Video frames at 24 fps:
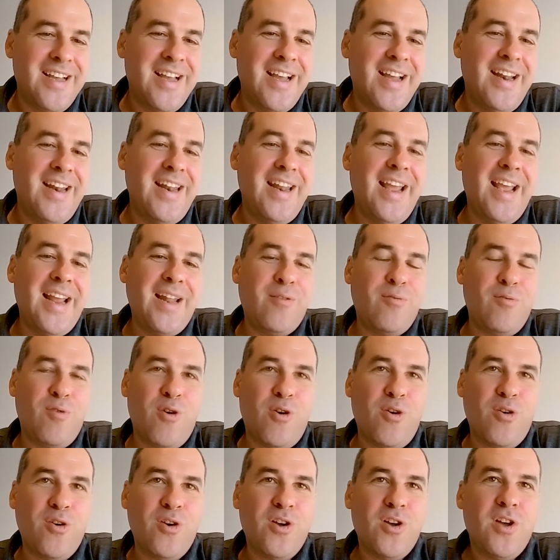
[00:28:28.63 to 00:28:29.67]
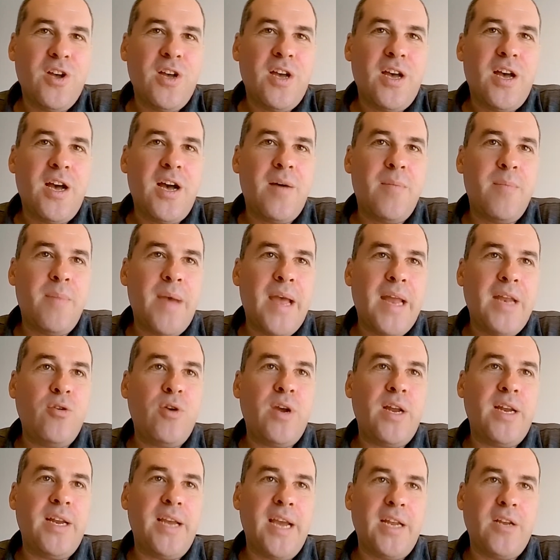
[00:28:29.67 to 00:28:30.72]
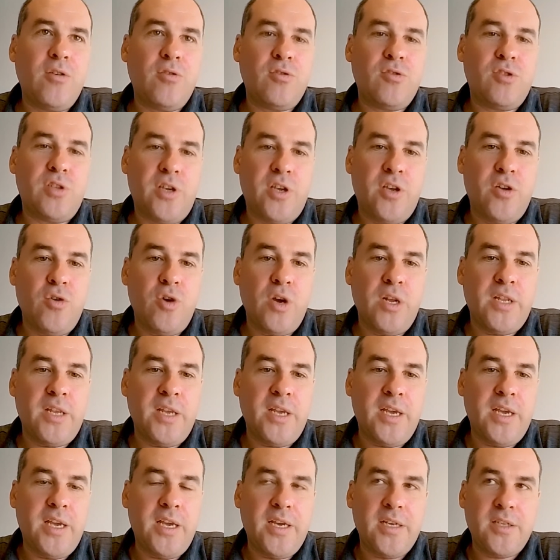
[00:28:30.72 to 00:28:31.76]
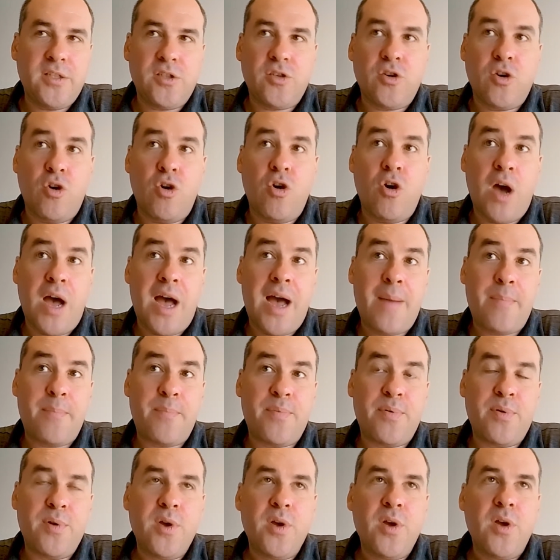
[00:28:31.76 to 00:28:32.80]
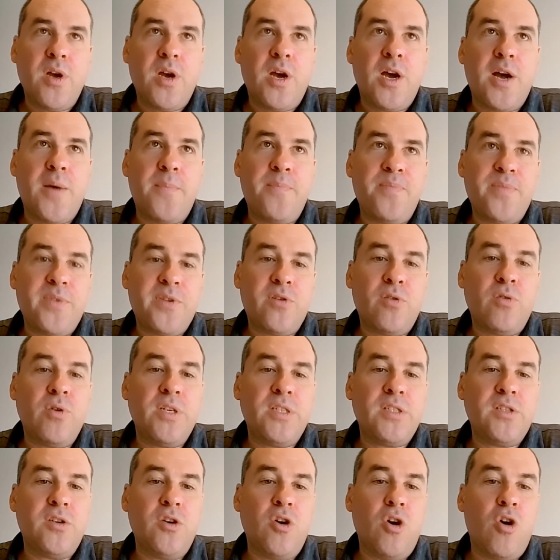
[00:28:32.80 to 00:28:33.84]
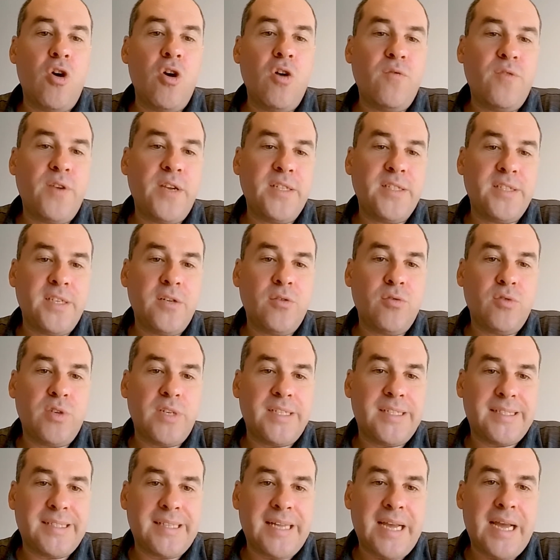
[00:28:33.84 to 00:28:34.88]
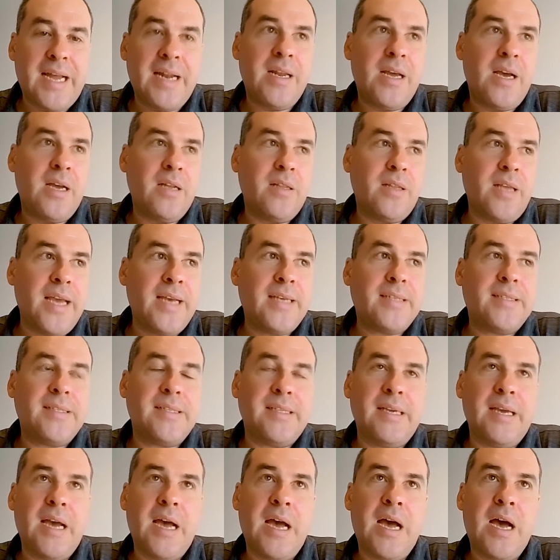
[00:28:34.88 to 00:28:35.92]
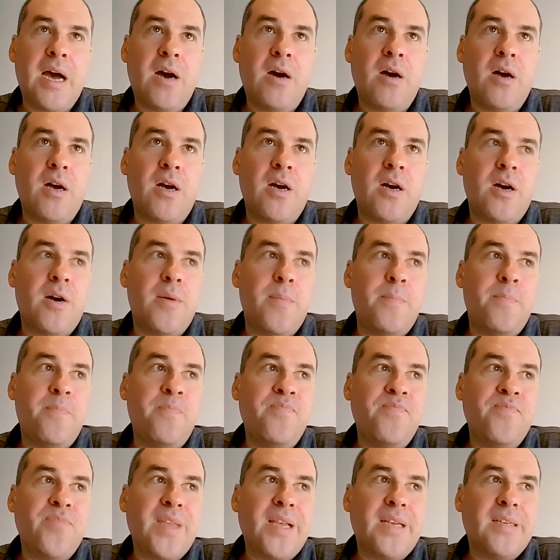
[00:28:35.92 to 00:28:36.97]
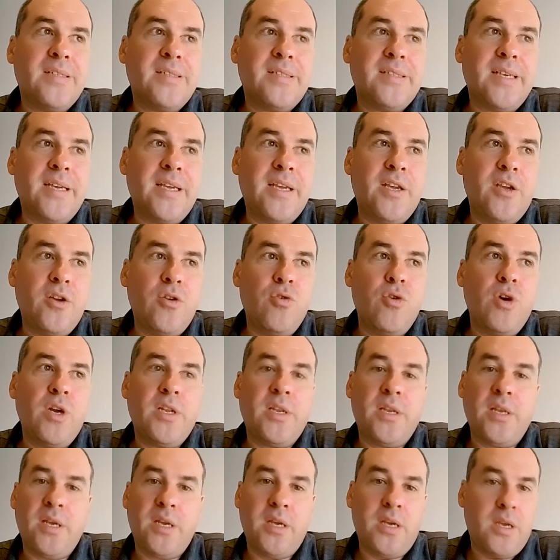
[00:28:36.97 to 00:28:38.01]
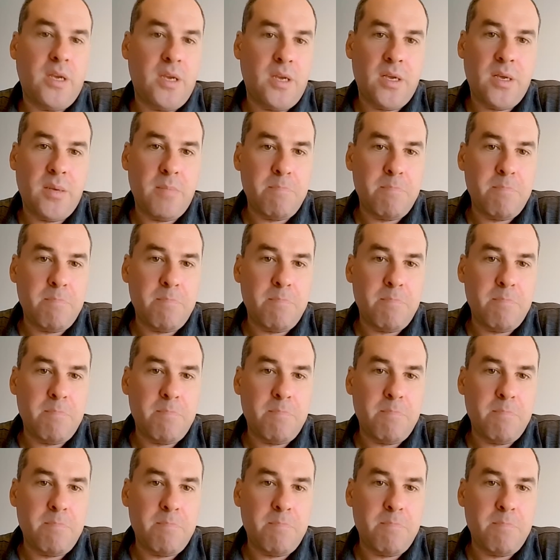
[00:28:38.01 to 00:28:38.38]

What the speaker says: network. And you can get your security score up. So this all feeds into the standard XDR security